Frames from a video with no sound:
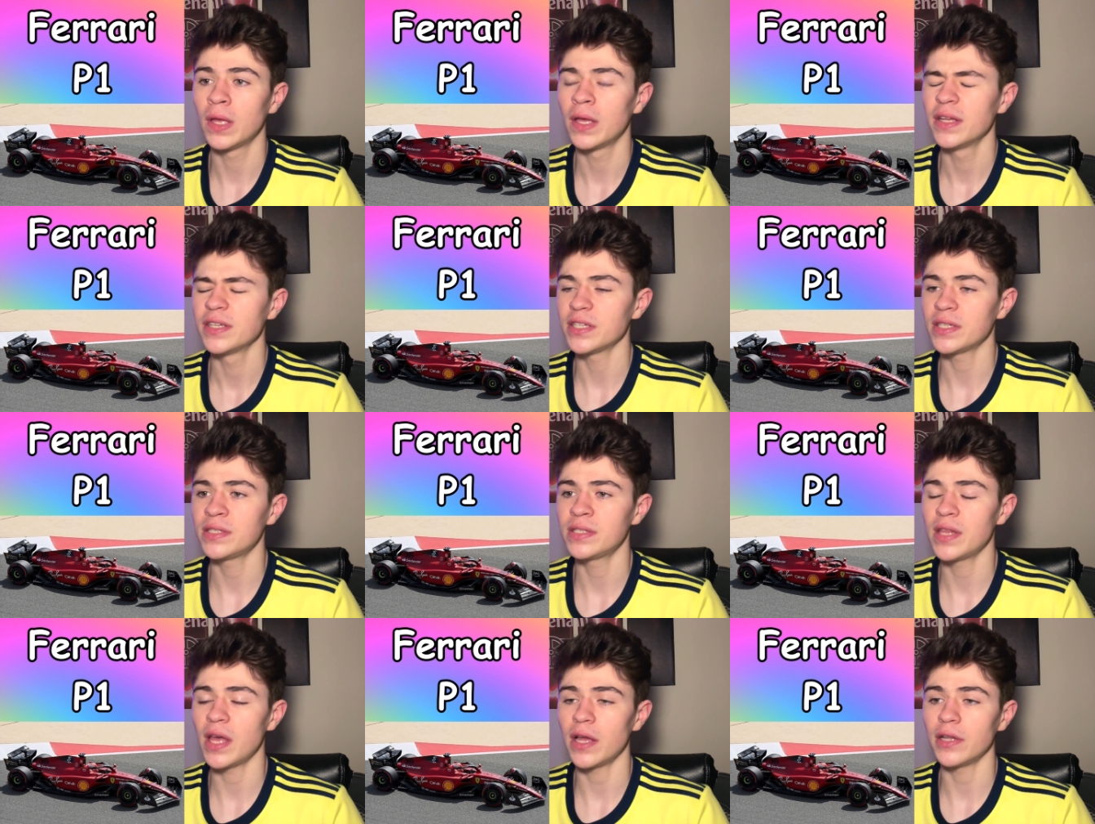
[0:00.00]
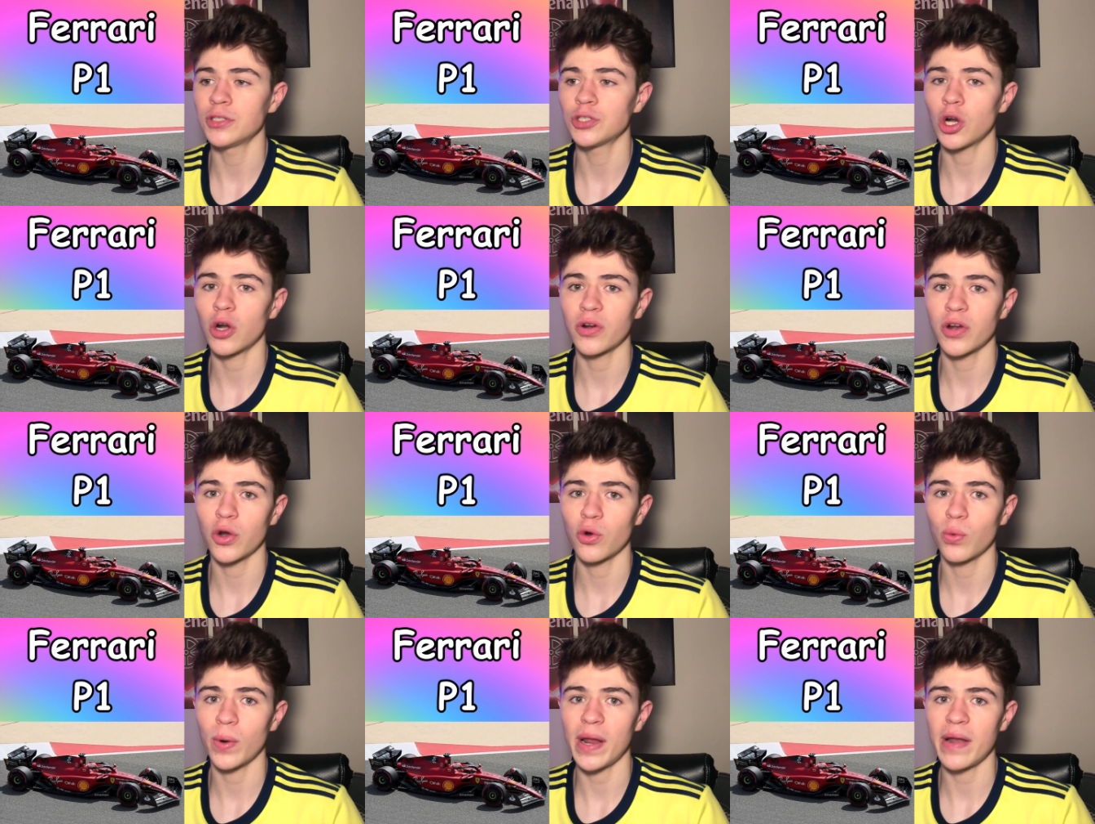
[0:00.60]
Just the
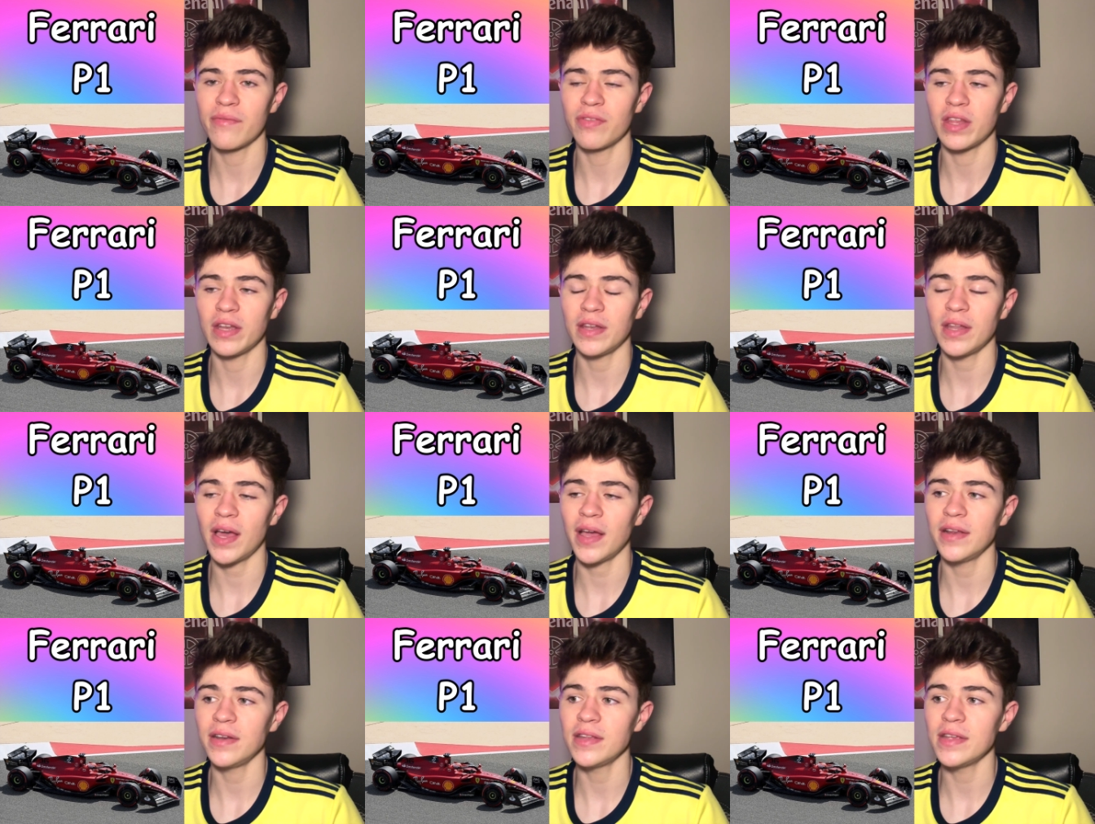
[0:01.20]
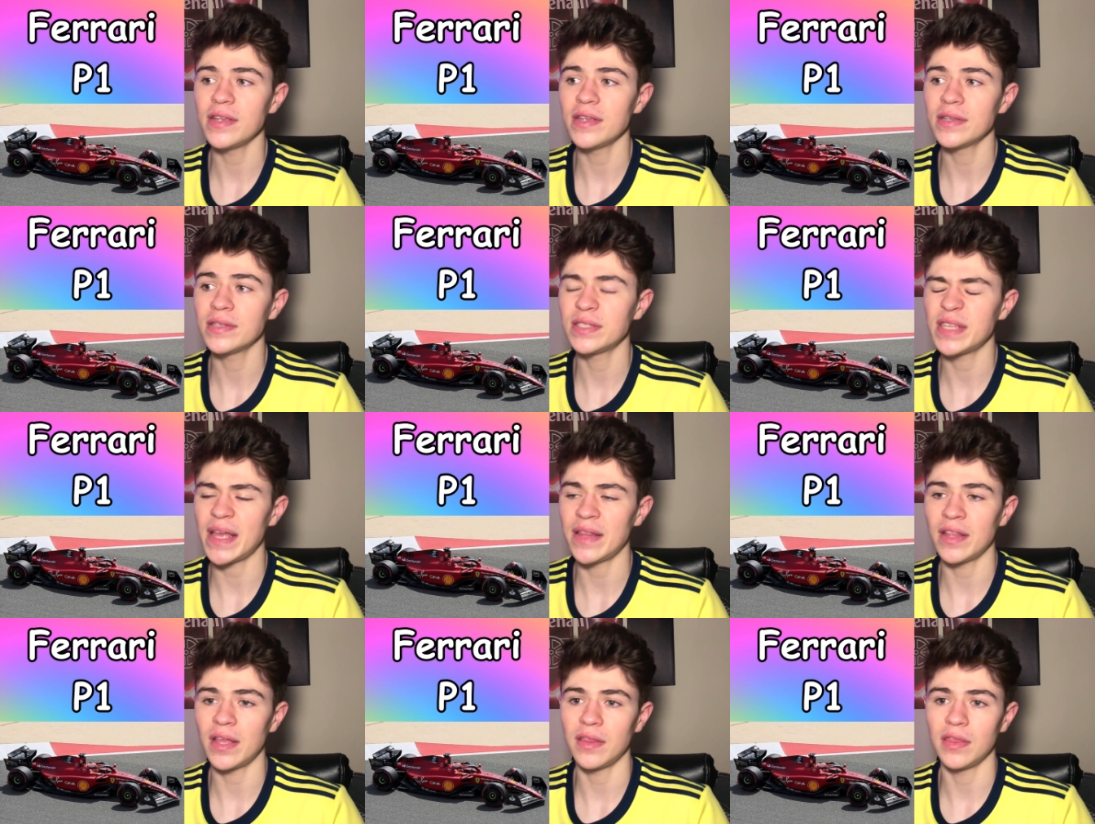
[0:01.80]
darker red of the 90s
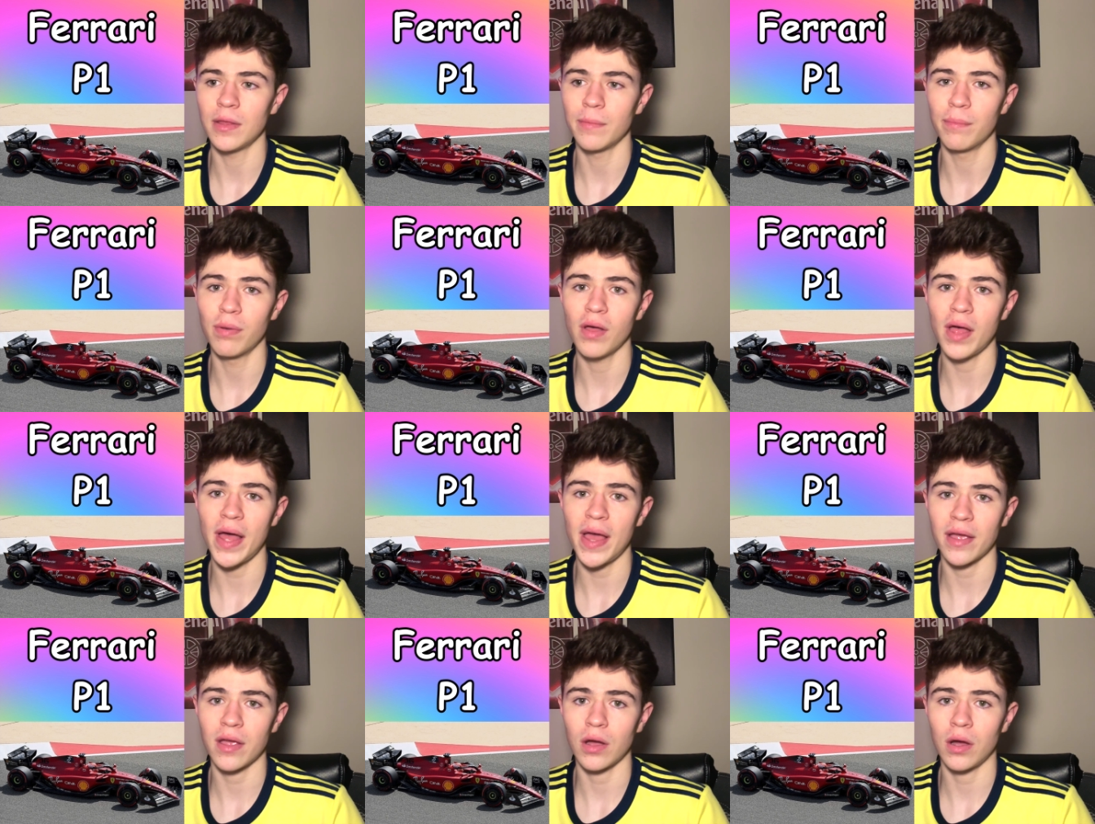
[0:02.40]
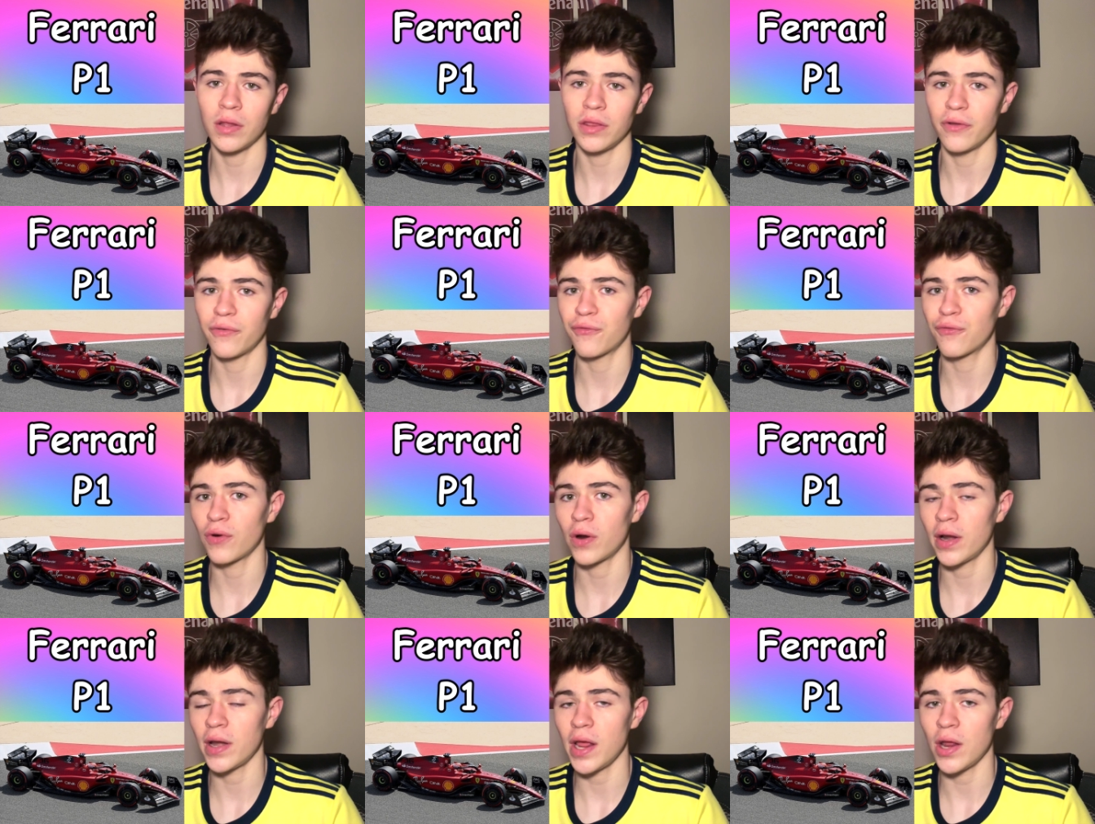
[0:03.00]
and then the black on the
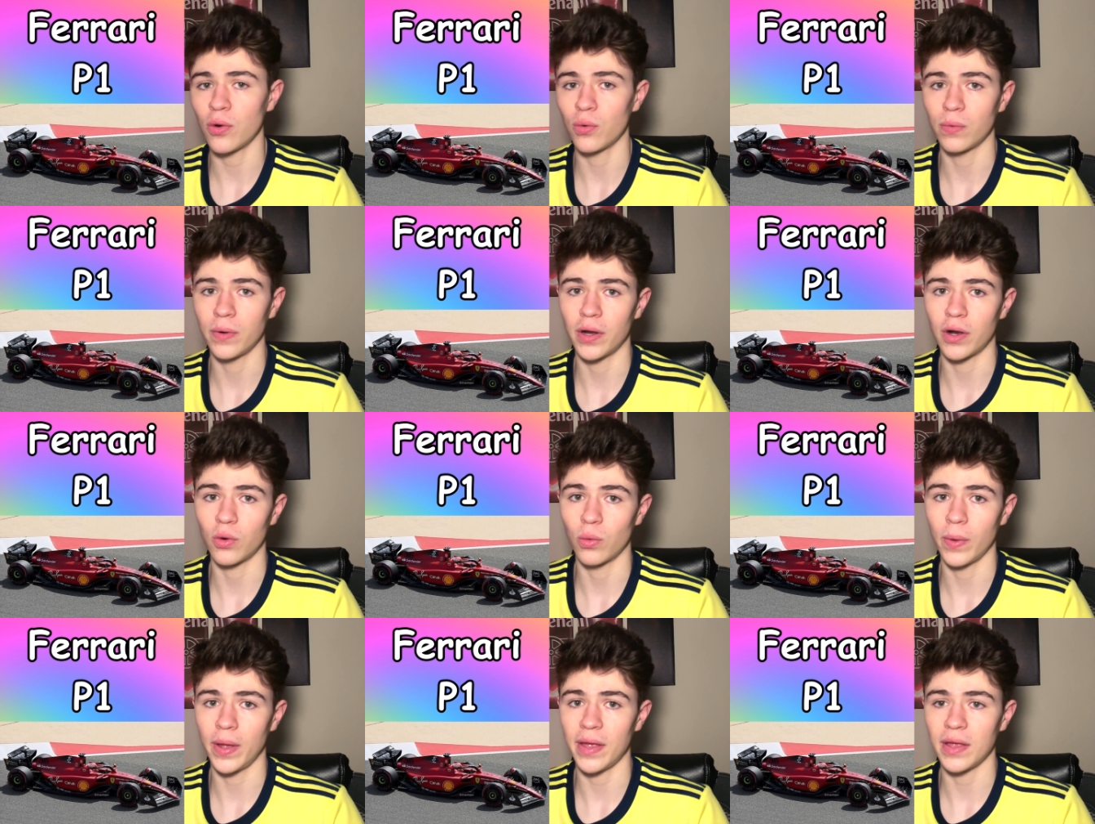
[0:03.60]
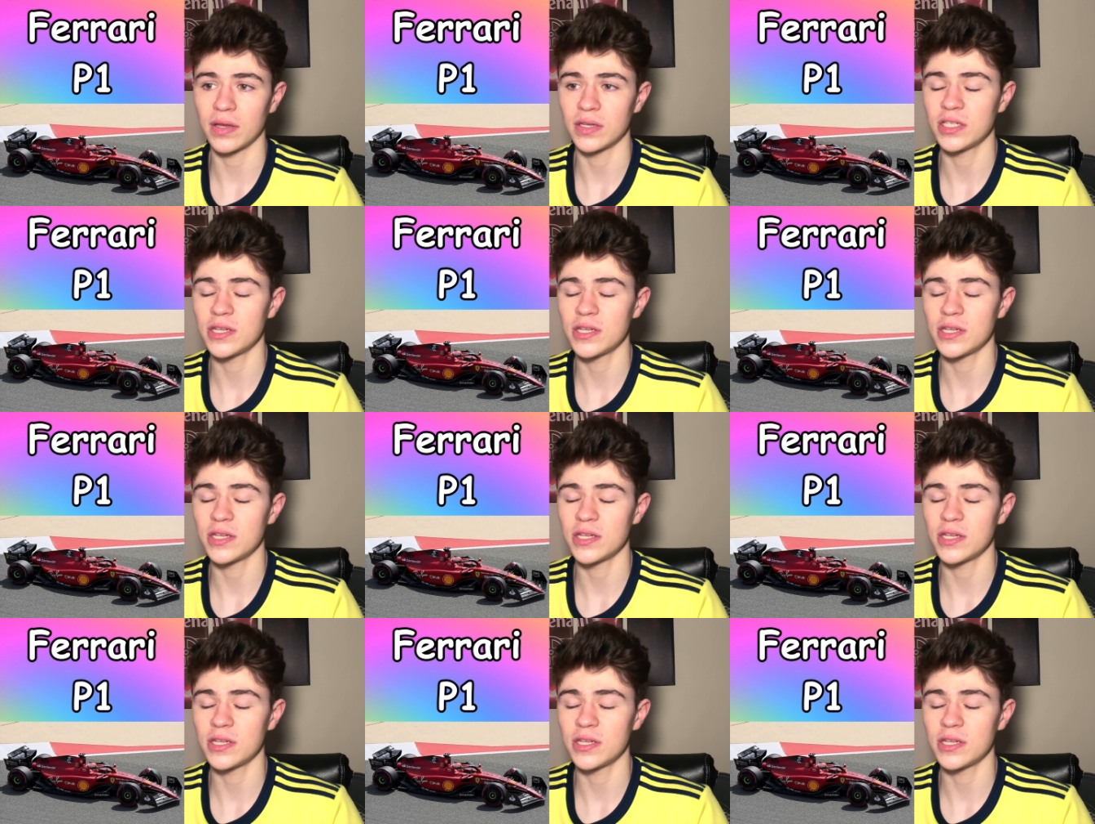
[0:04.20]
front and rear wing